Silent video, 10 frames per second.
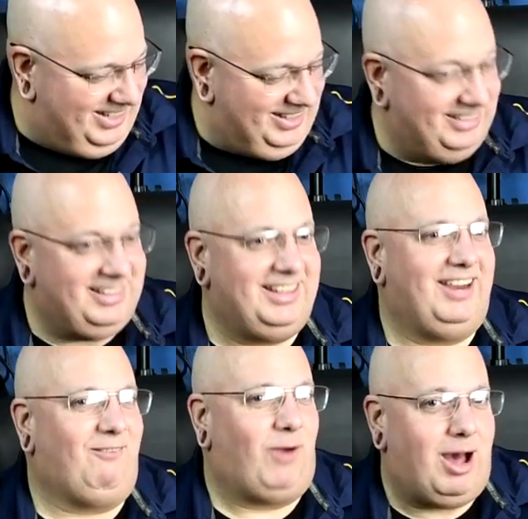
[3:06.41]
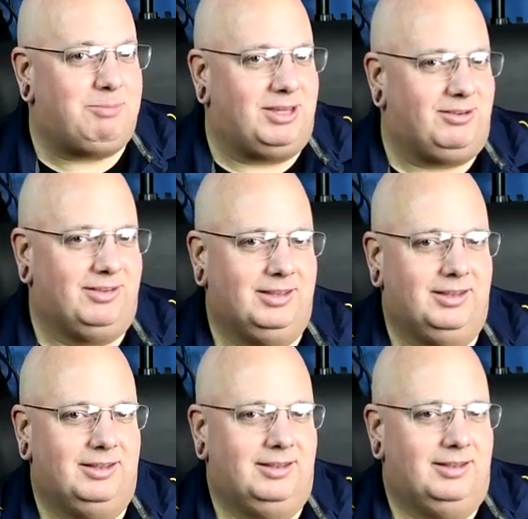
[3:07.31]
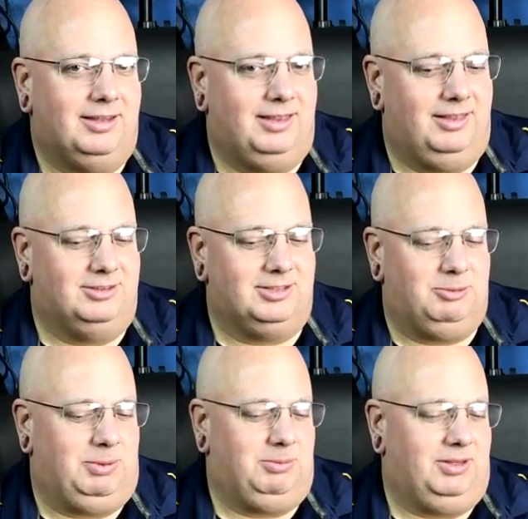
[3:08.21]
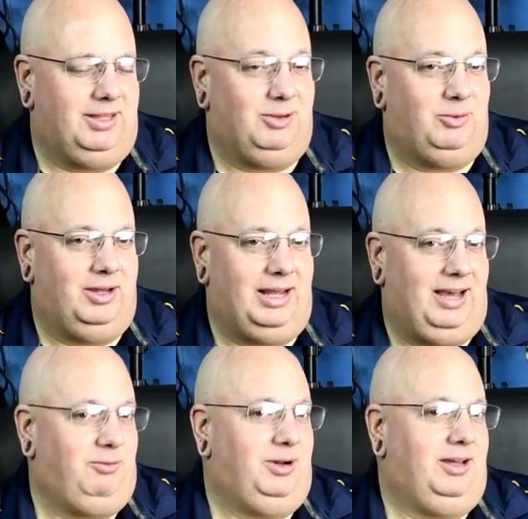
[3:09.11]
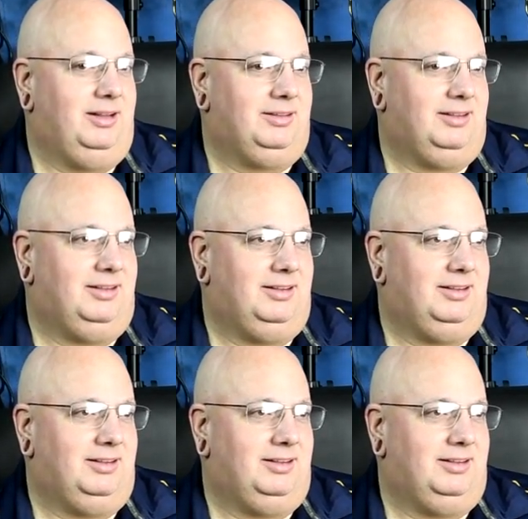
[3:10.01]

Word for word: And then they rob you. And then there's other people that like want, I want